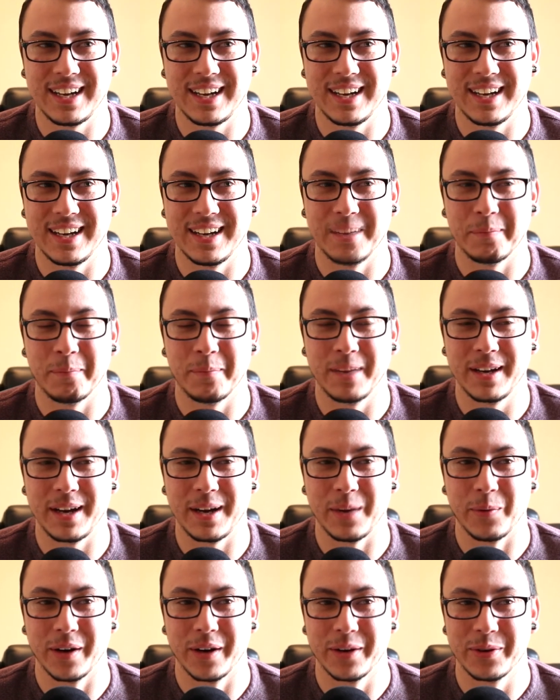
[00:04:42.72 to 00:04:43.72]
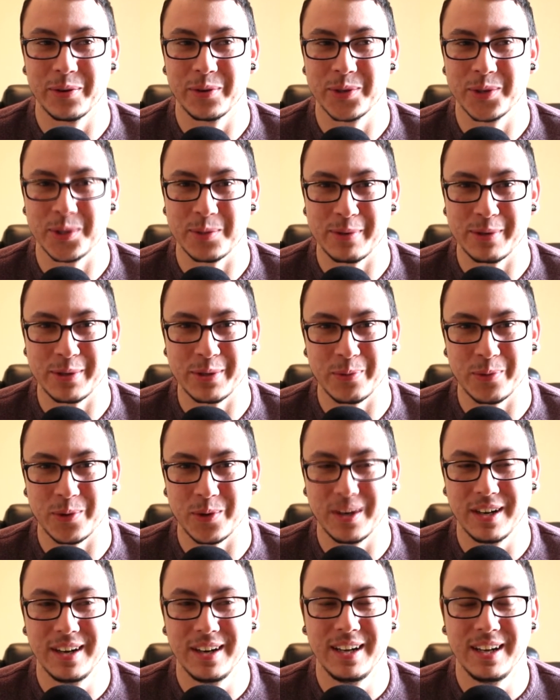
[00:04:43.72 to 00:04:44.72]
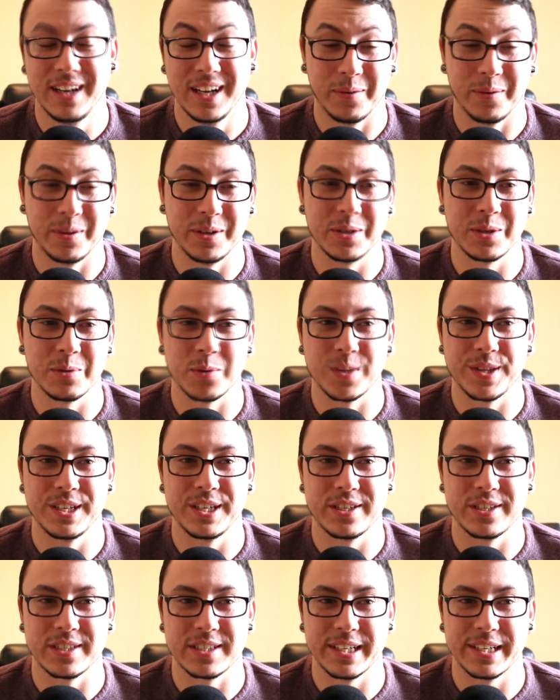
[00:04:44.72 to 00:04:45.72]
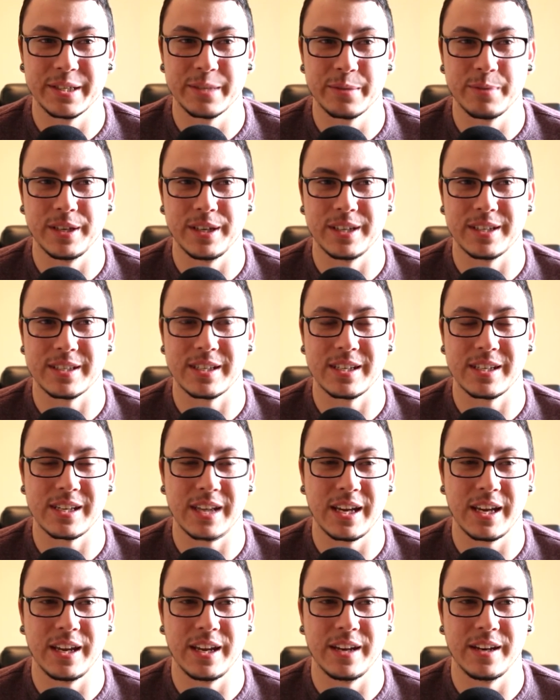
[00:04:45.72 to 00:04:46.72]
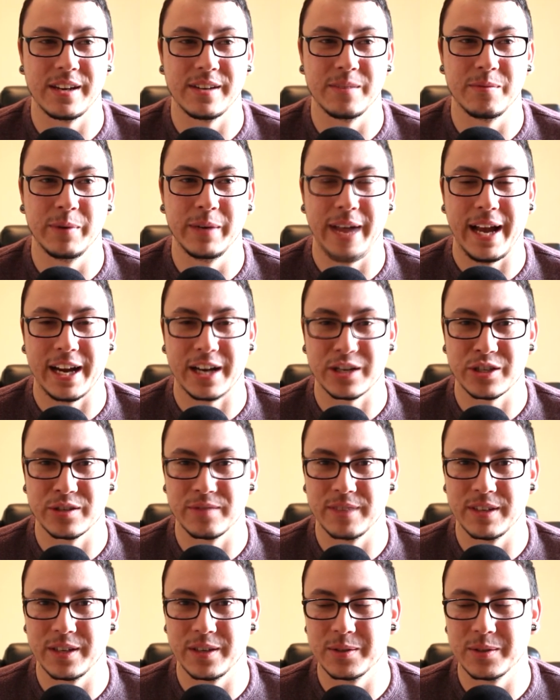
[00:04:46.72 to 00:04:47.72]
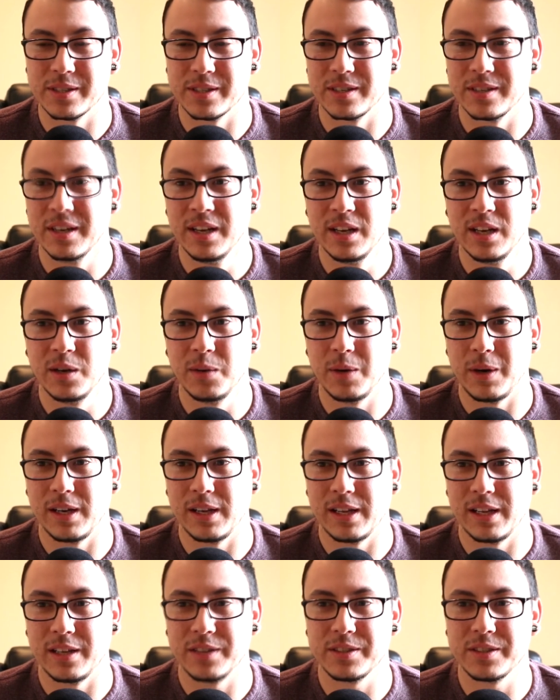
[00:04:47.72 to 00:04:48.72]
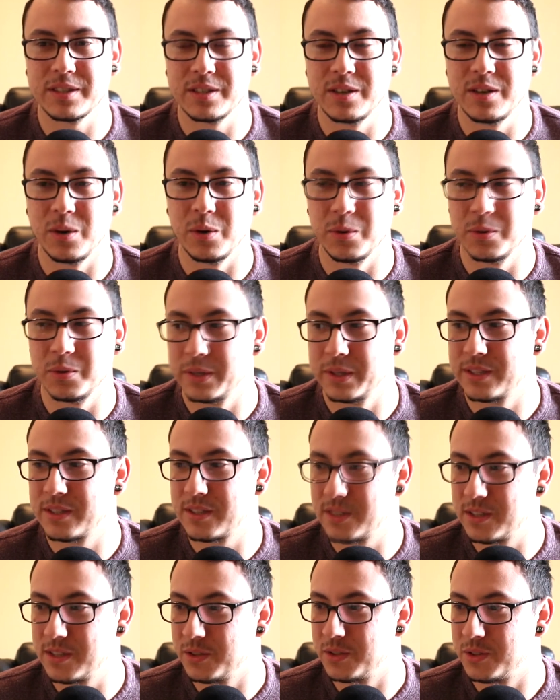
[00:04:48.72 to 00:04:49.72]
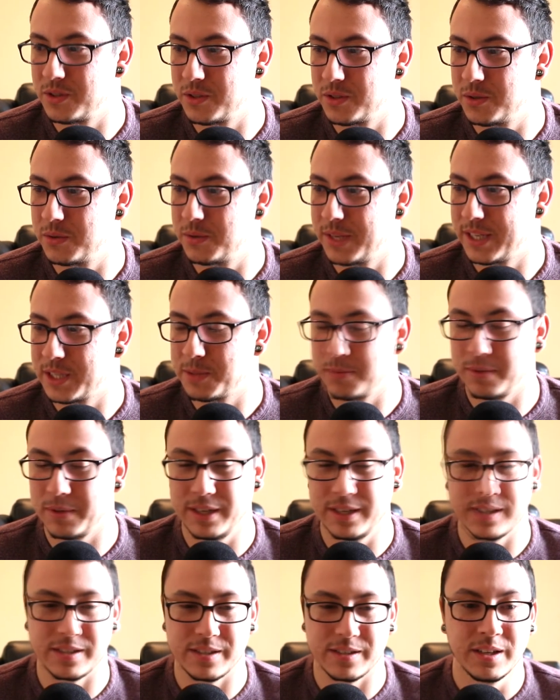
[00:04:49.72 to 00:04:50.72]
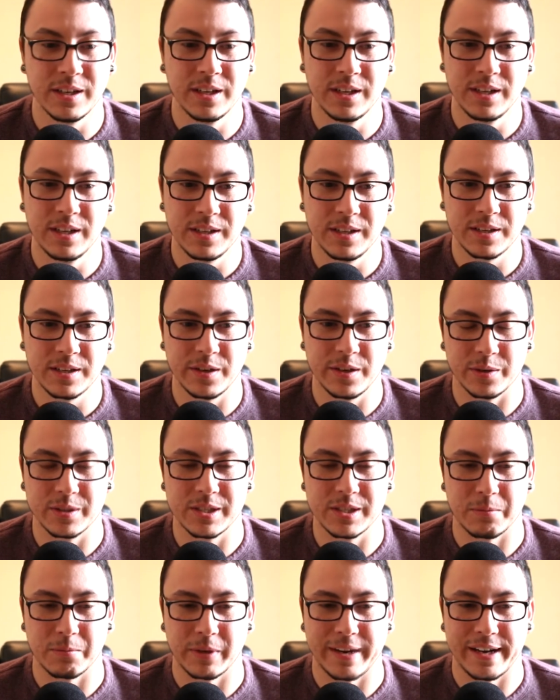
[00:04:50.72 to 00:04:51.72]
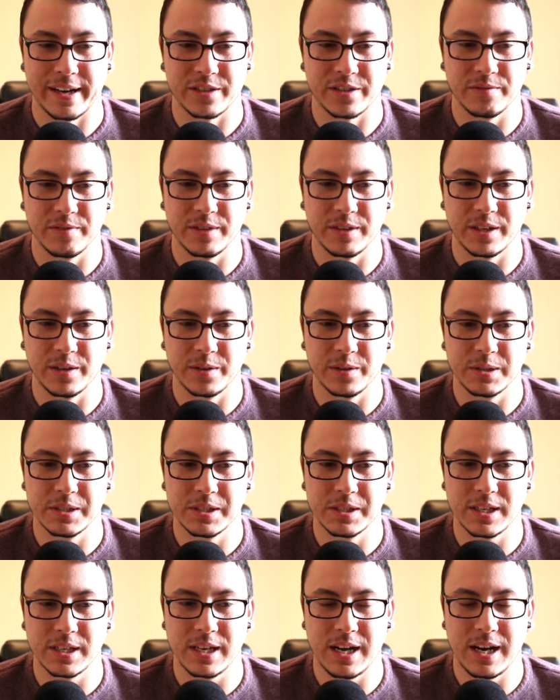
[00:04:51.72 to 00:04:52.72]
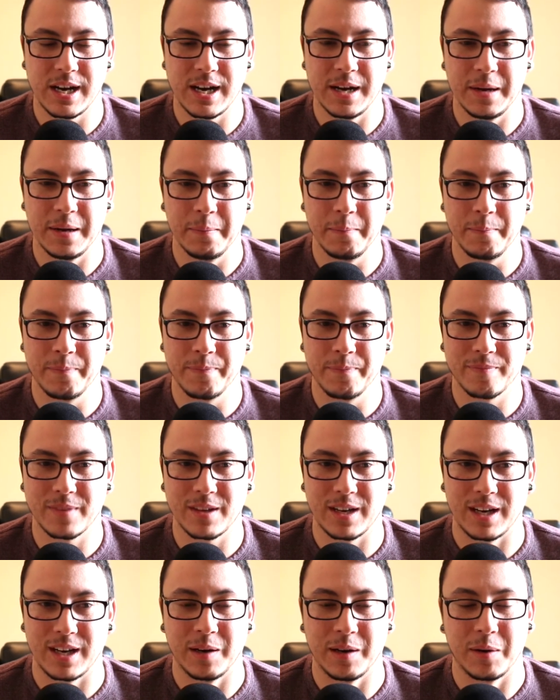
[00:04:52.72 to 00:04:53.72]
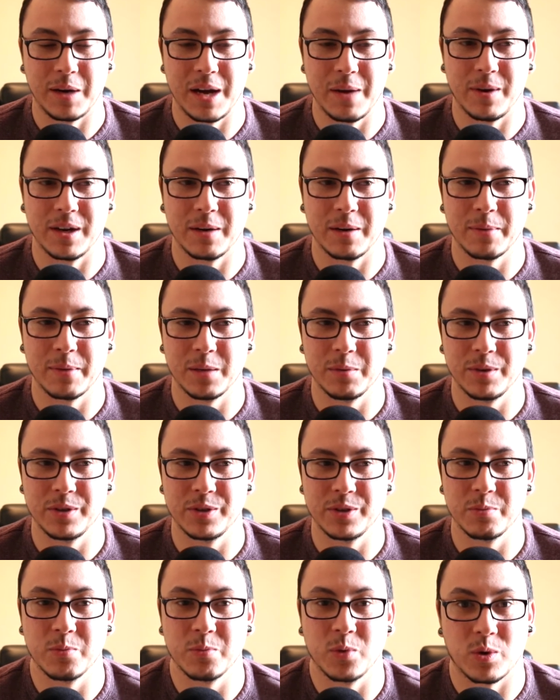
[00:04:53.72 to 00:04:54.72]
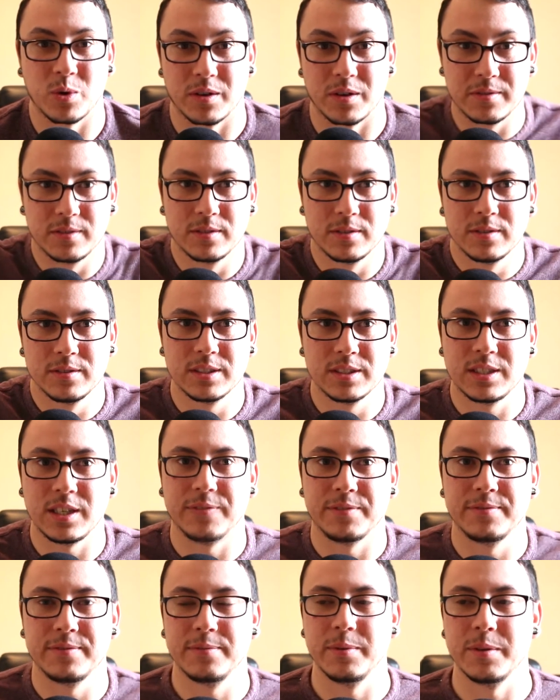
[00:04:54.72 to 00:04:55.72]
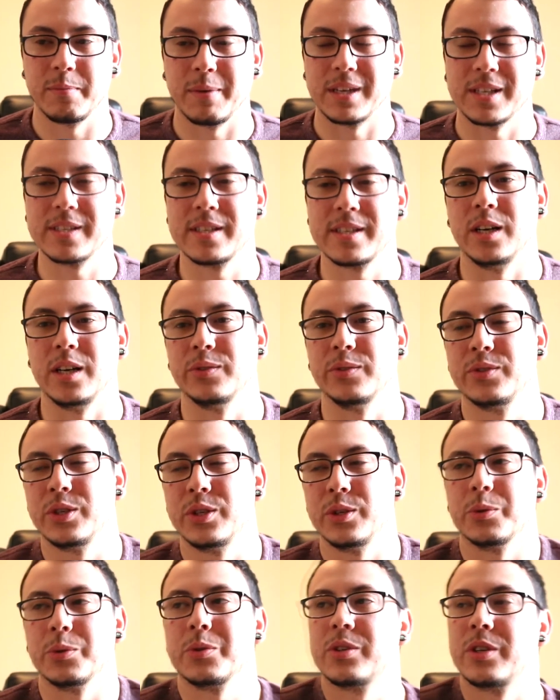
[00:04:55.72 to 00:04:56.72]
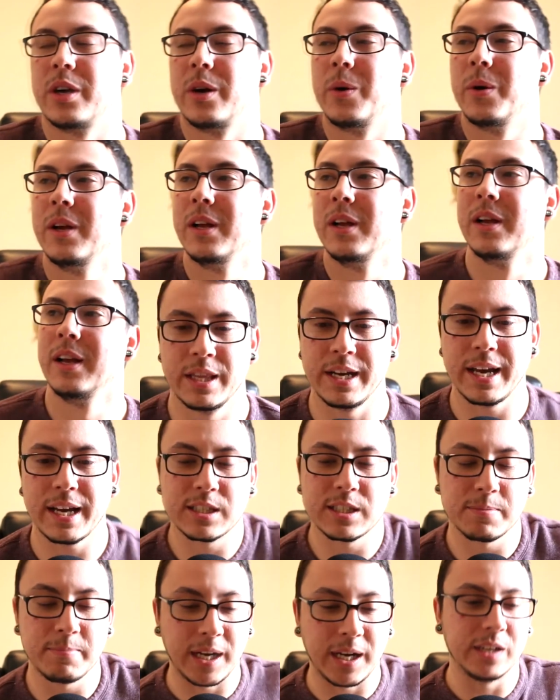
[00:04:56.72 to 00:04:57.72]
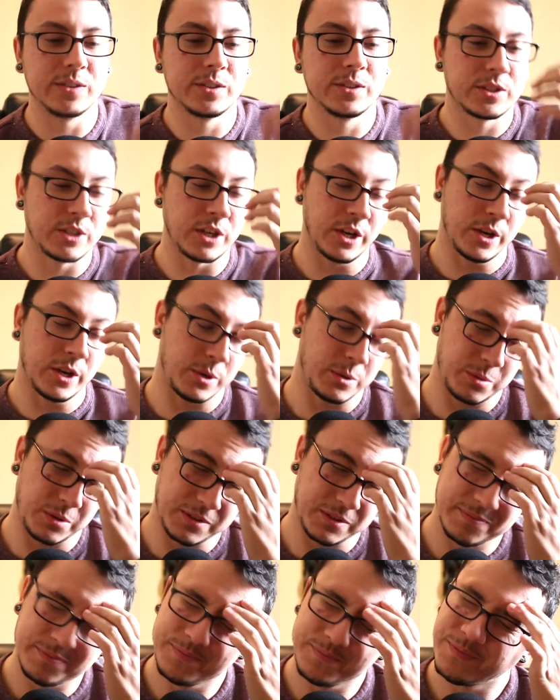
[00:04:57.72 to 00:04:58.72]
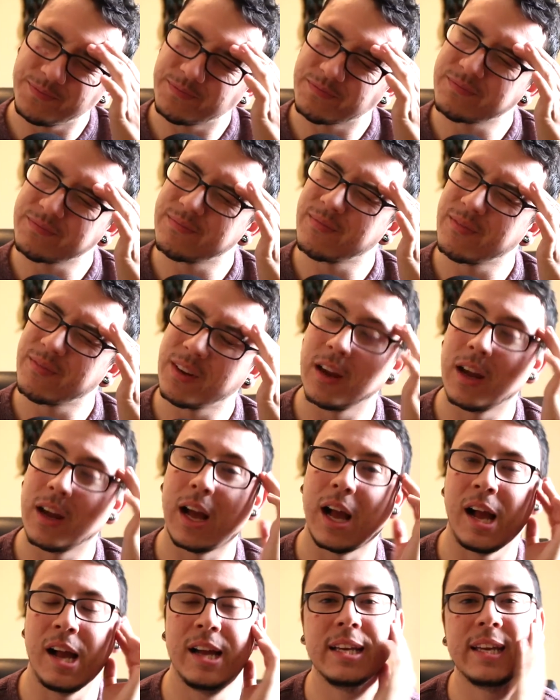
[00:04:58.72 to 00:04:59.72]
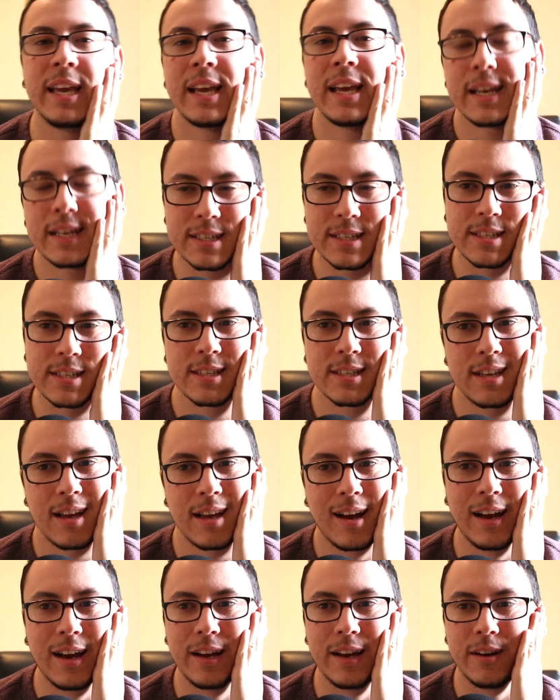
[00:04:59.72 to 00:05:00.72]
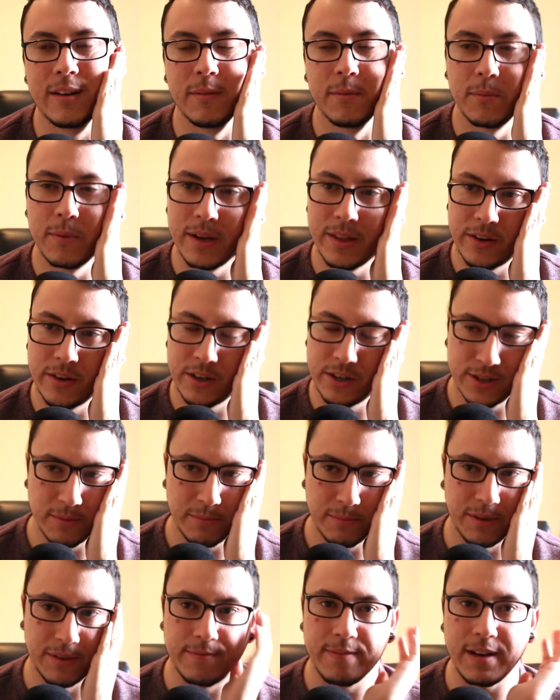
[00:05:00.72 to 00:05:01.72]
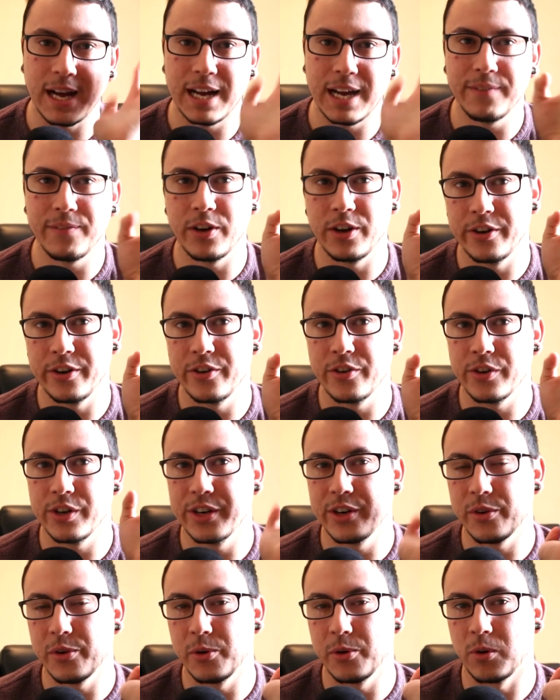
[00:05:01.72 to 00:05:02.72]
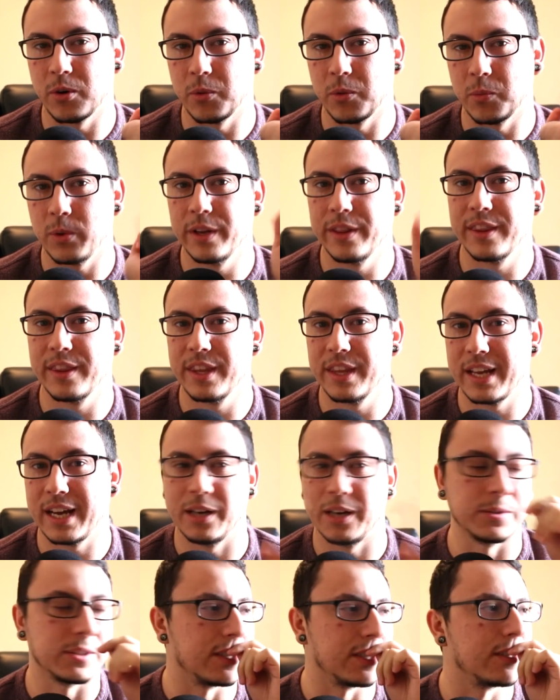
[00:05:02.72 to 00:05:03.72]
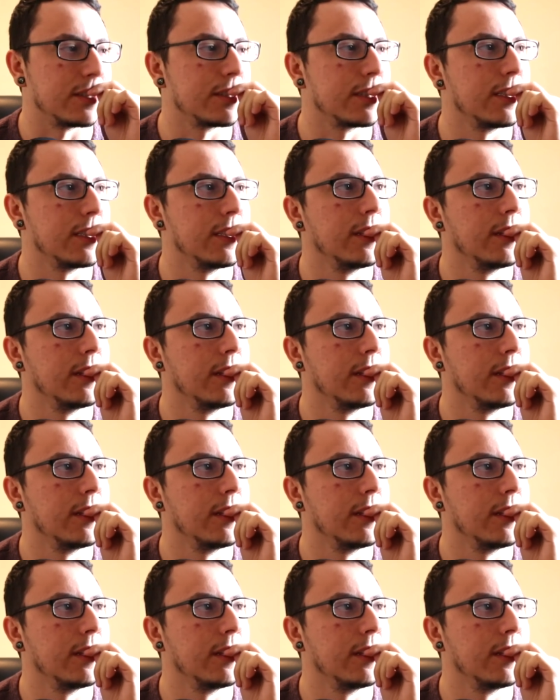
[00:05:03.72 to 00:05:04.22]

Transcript: uh, and I want to do so much more. I want to do more than just Let's Plays and reaction videos. And while I'll st- always still do Let's Plays and, you know, some reaction videos, um, I, I want to be able to do more stuff with myself too. So the next milestone I can't decide whether it should be 500 or 1,000.